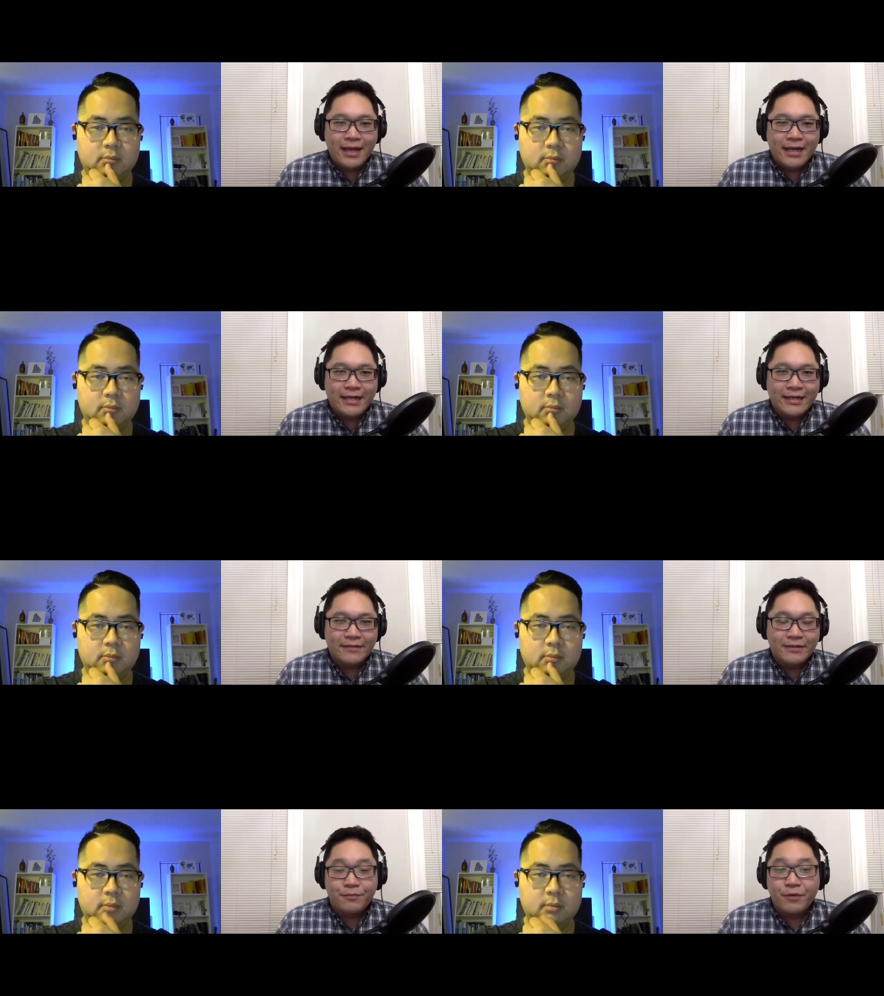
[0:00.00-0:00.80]
Speaker 1: Uh,
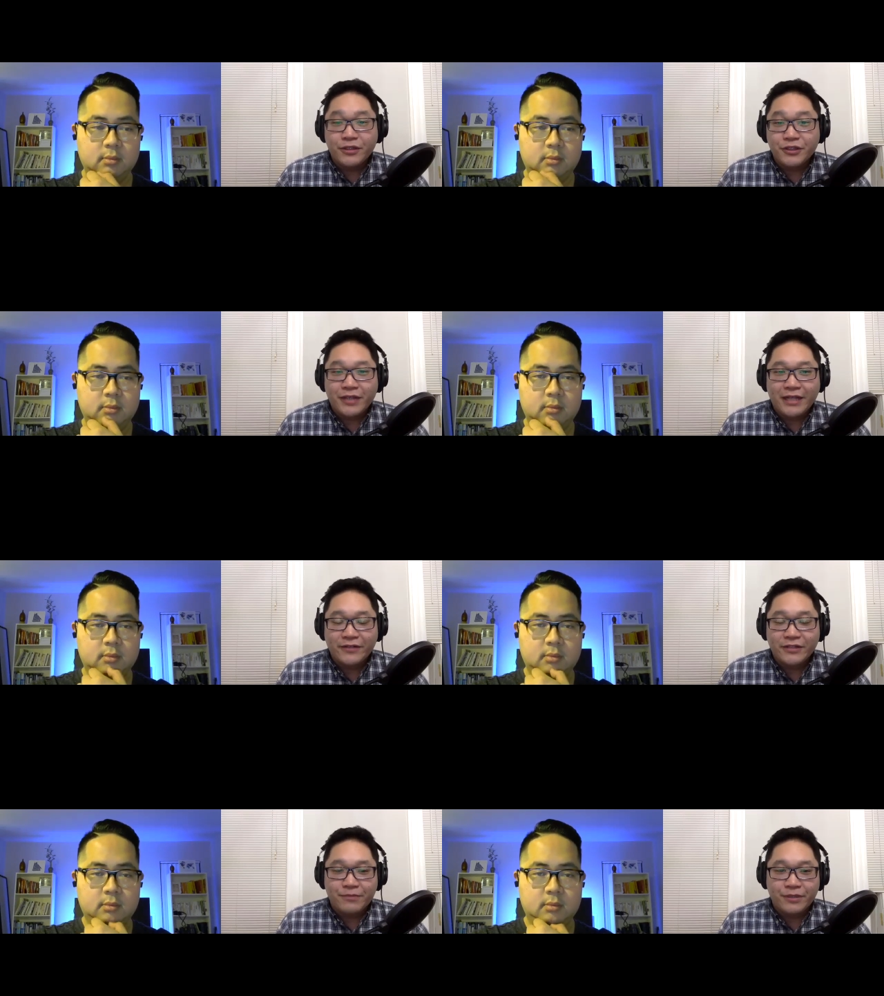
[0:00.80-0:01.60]
the brush, as far
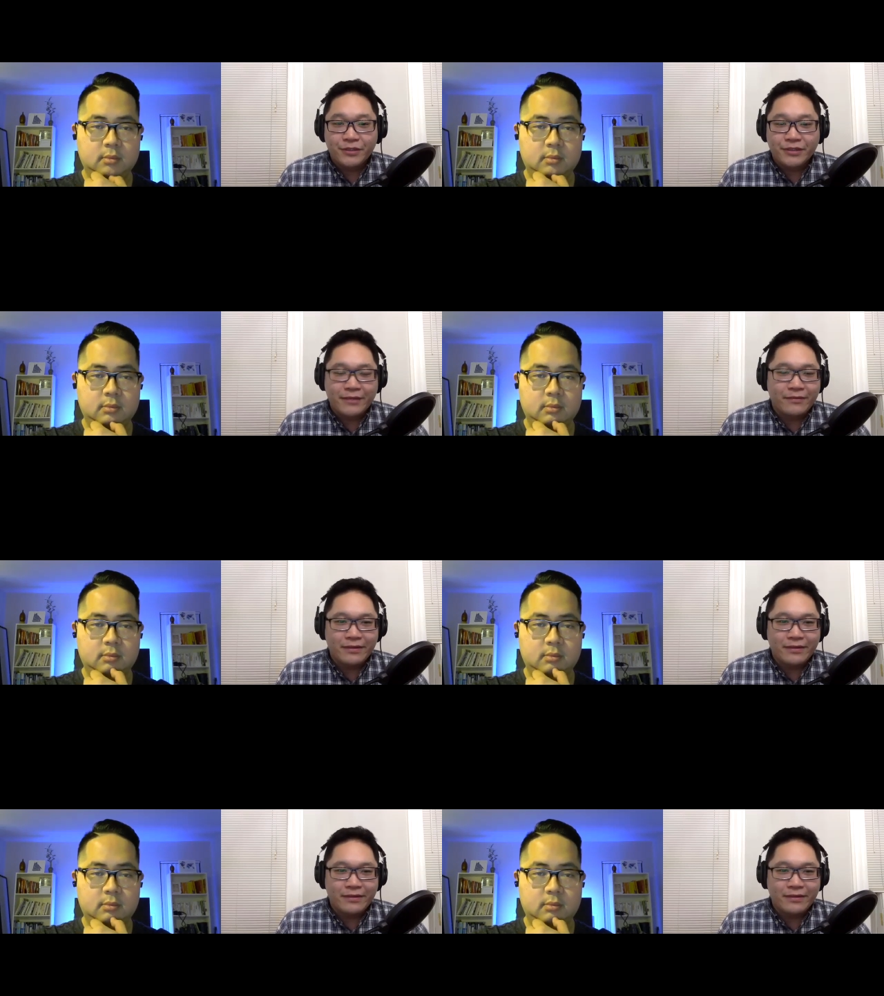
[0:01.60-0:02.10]
as brushes, and